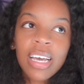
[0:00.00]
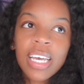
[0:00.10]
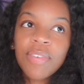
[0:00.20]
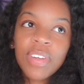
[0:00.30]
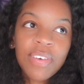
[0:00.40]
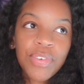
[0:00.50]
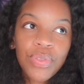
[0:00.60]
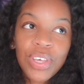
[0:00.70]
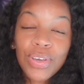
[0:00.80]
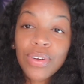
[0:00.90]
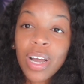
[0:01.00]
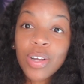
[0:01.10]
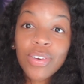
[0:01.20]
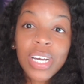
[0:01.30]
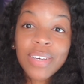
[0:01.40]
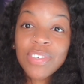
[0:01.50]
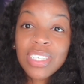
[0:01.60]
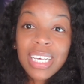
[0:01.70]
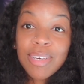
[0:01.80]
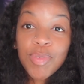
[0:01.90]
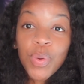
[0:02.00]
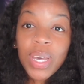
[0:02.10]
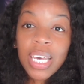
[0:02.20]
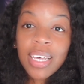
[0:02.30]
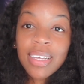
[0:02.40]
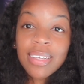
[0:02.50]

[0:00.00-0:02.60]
Even if you think you're not creative, just keep doing it.